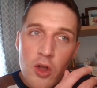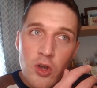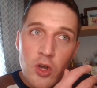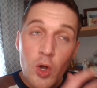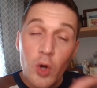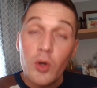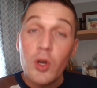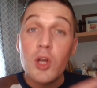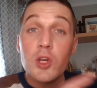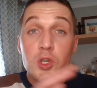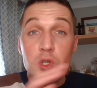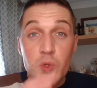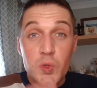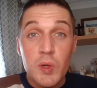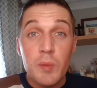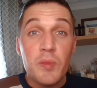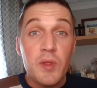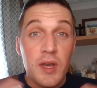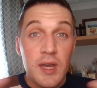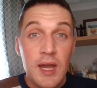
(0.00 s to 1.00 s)
not
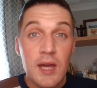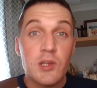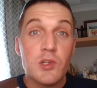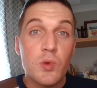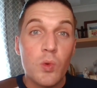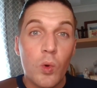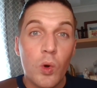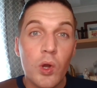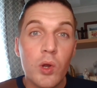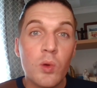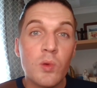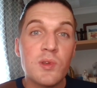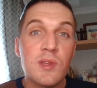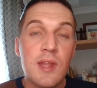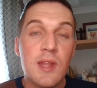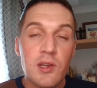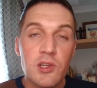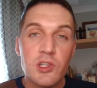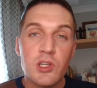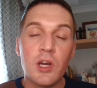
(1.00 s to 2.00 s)
strip the natural oils
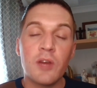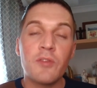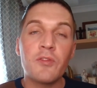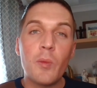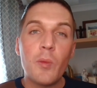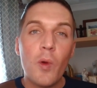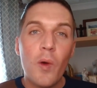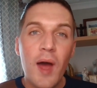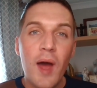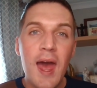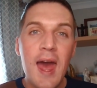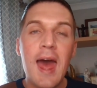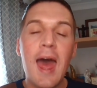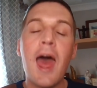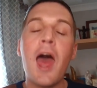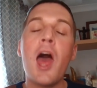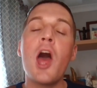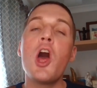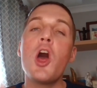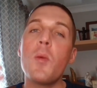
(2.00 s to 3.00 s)
and that shine from your
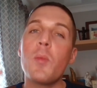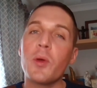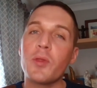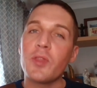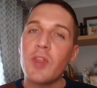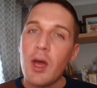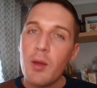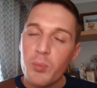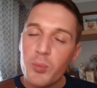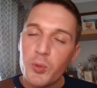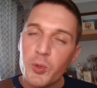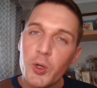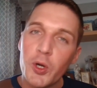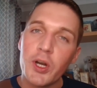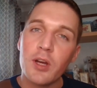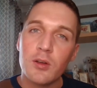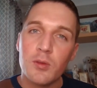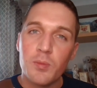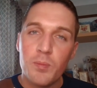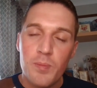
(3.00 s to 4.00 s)
hair, but that
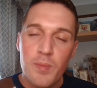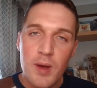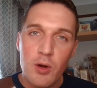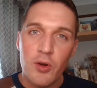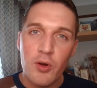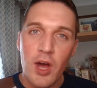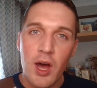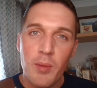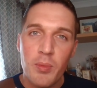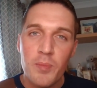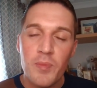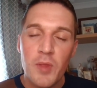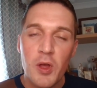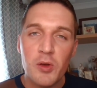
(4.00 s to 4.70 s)
product build up.